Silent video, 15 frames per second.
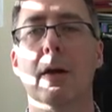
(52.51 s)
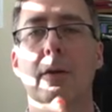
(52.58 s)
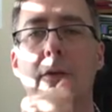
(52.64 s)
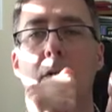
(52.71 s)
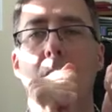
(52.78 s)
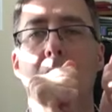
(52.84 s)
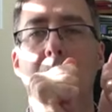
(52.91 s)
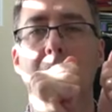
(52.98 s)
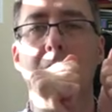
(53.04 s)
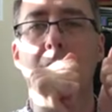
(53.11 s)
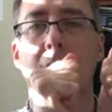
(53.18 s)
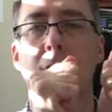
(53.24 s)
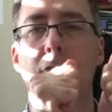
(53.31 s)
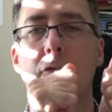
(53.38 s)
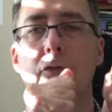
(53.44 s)
So I'll get
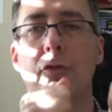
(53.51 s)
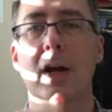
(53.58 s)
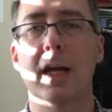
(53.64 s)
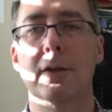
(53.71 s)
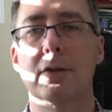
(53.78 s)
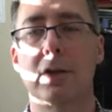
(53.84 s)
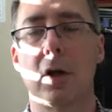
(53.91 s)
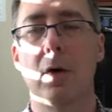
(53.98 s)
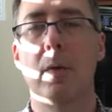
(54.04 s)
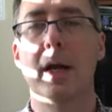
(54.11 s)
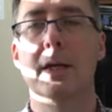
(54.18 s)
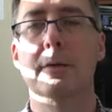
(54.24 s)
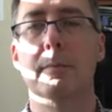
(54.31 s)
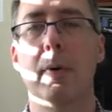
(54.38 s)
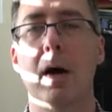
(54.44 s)
a stretched
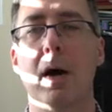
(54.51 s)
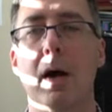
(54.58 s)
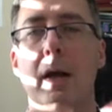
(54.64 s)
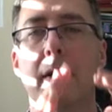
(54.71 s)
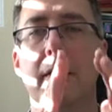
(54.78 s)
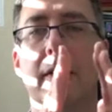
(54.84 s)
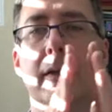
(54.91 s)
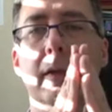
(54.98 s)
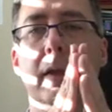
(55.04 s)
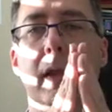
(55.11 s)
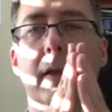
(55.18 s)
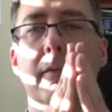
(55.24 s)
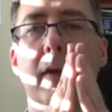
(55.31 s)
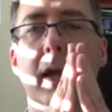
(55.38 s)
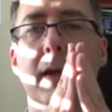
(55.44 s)
OH bond
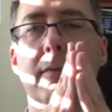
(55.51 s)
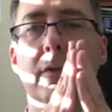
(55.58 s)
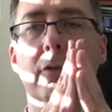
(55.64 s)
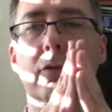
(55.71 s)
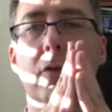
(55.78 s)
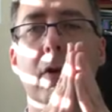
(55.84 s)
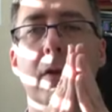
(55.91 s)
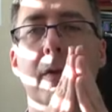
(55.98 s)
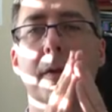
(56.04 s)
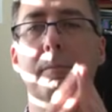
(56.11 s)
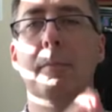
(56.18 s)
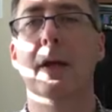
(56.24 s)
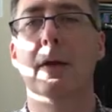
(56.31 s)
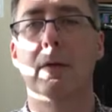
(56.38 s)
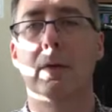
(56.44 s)
if I have a strongly
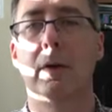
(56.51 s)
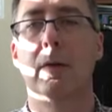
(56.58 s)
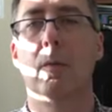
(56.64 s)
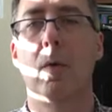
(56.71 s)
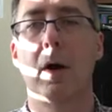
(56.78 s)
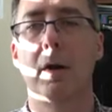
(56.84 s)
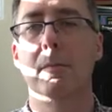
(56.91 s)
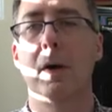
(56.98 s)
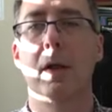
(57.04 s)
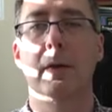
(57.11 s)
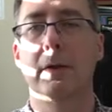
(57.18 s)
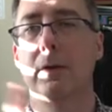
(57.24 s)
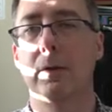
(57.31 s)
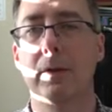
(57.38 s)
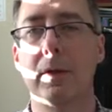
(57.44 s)
bent water
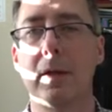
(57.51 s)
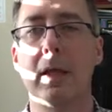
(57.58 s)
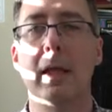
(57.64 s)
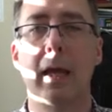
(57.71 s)
molecule,